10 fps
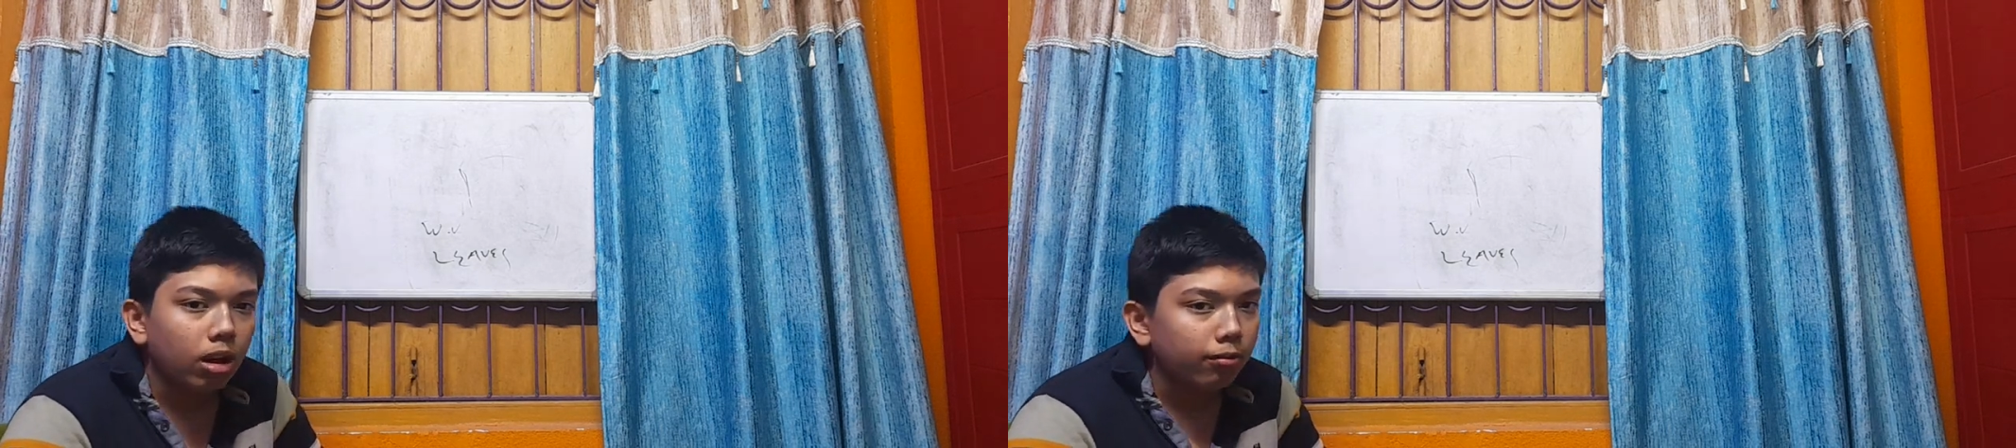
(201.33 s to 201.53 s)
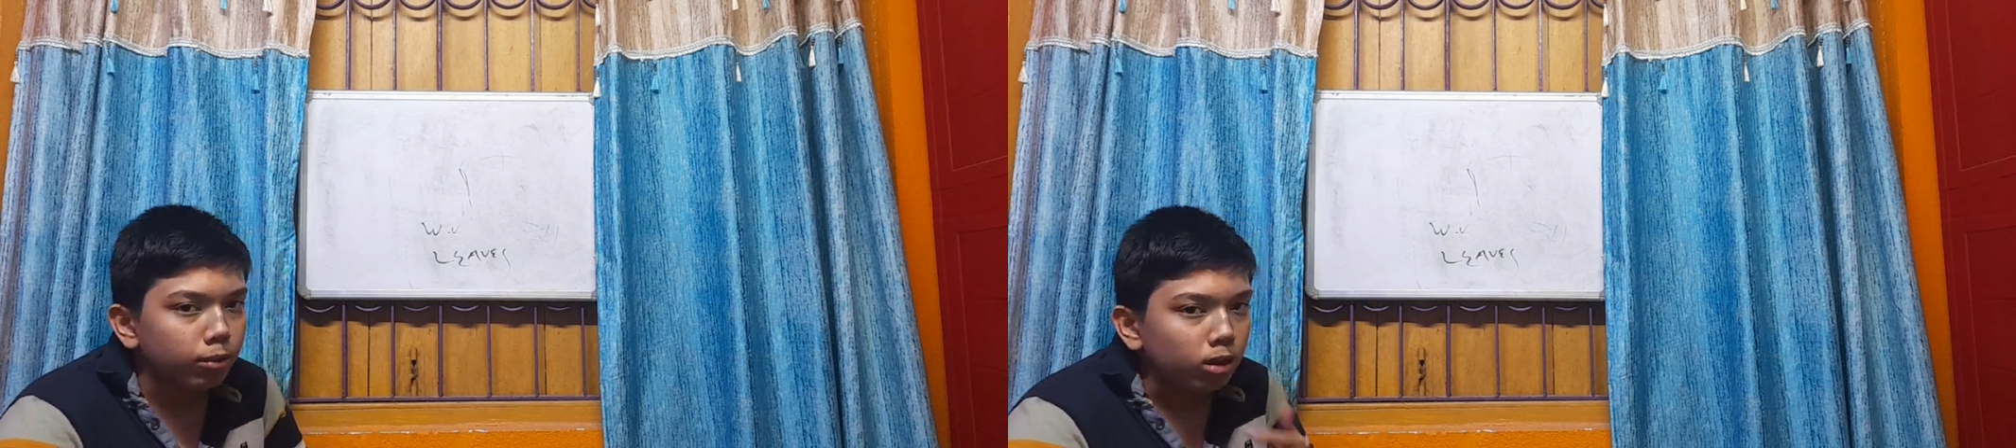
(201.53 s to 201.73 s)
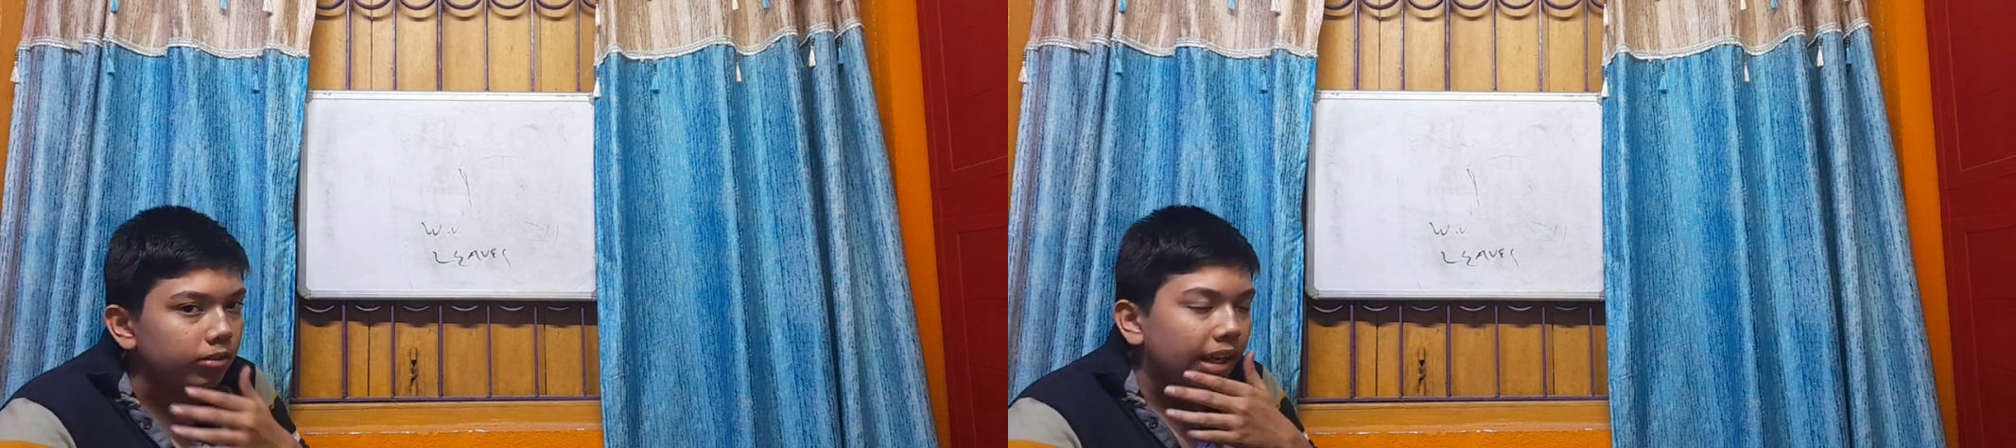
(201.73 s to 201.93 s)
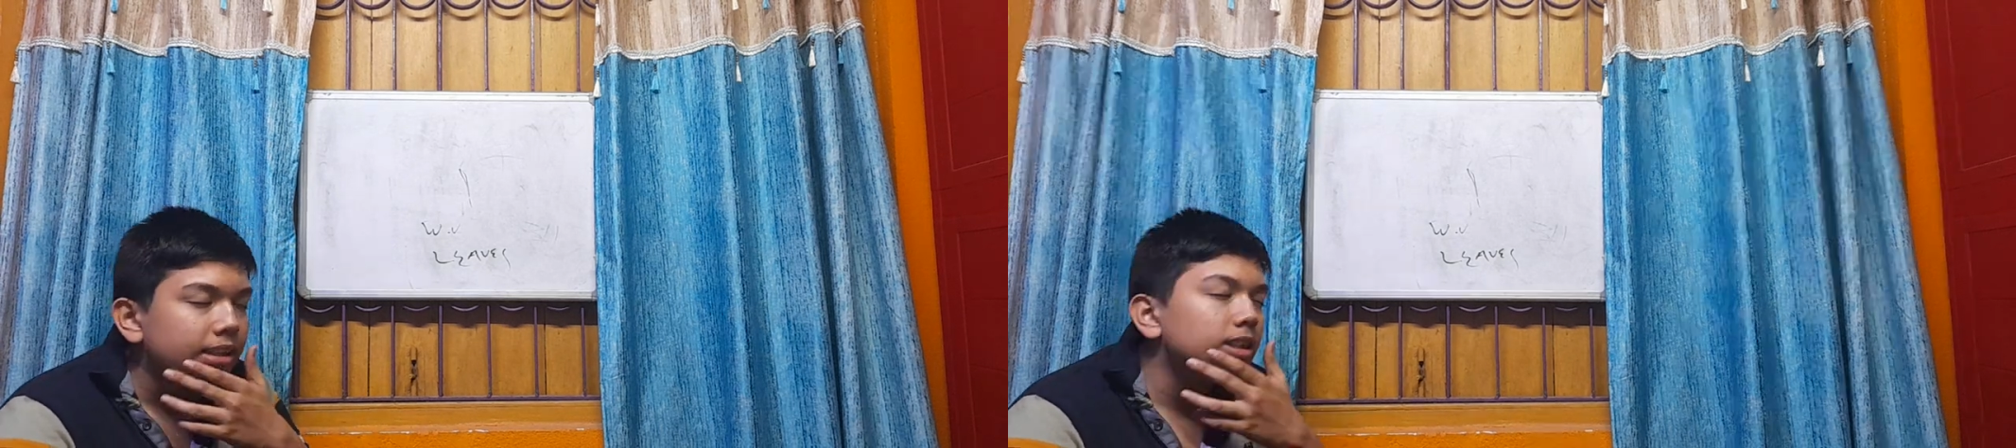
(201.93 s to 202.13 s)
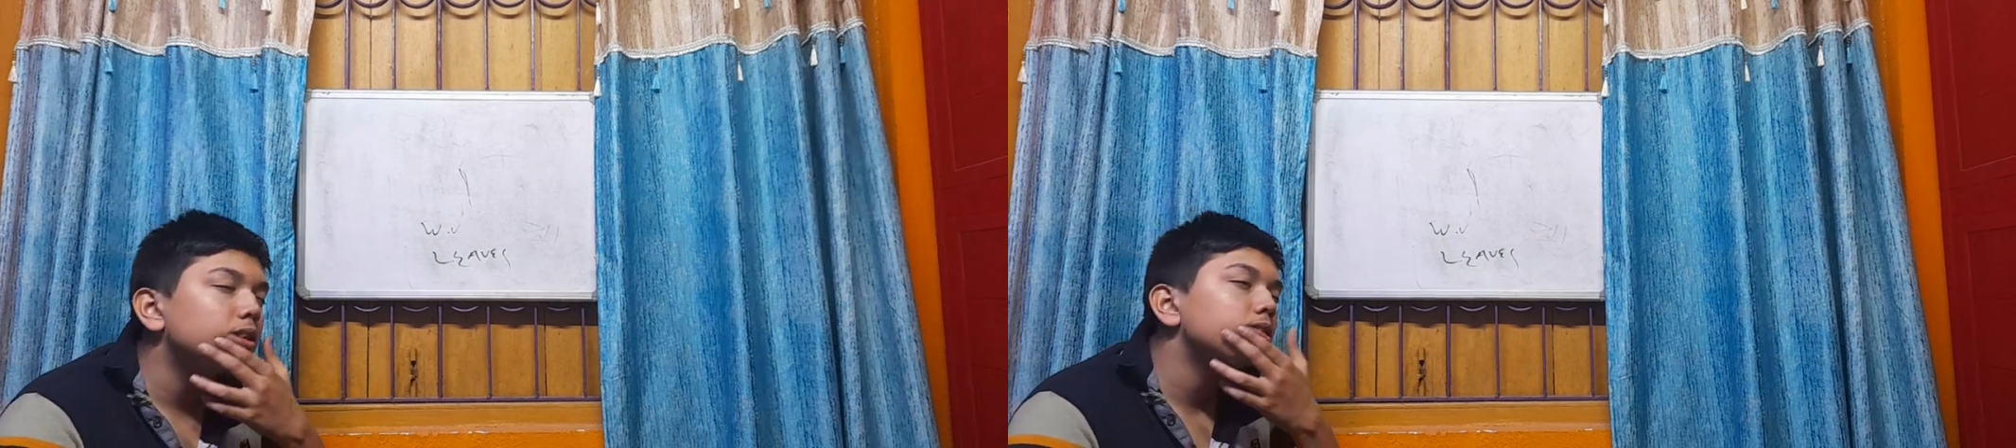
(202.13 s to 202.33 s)
a few
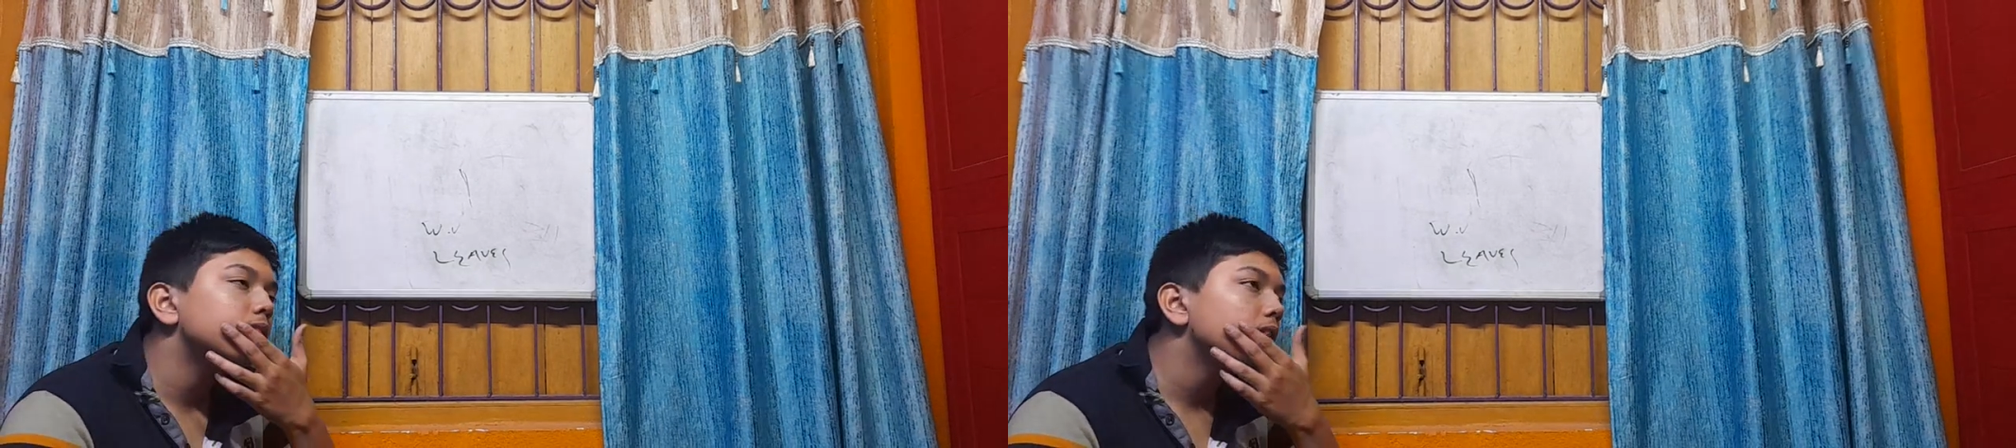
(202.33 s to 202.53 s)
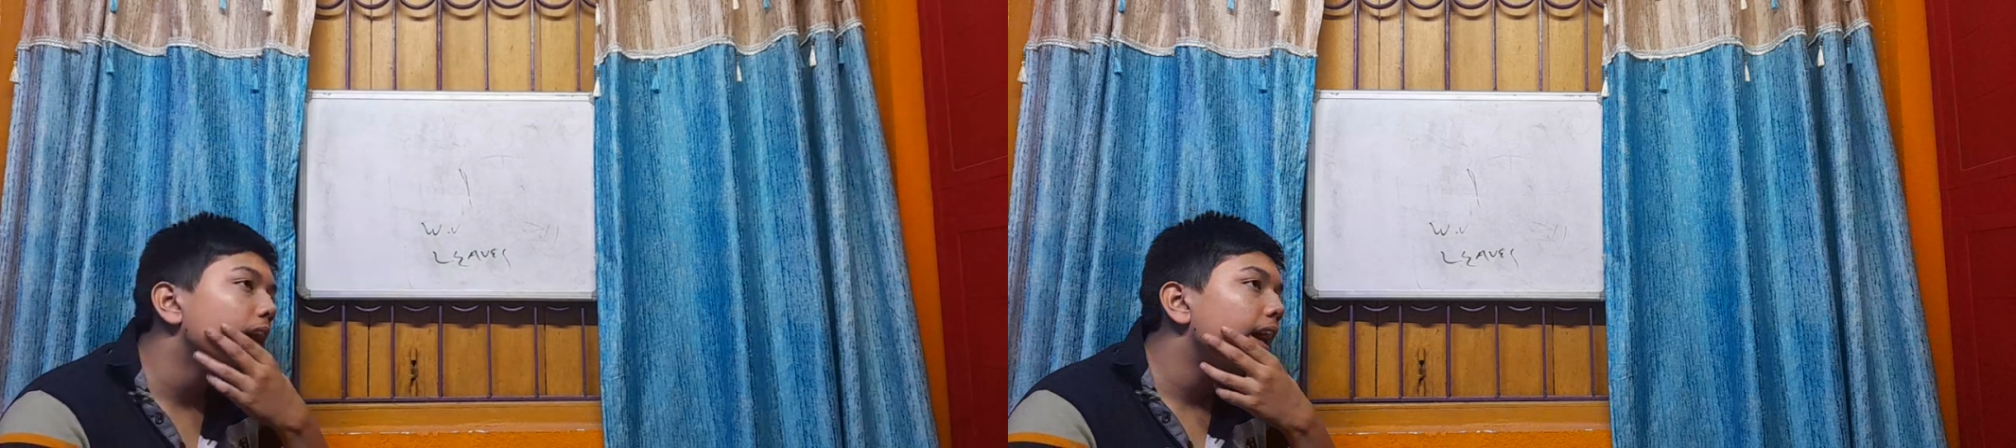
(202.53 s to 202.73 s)
devices also,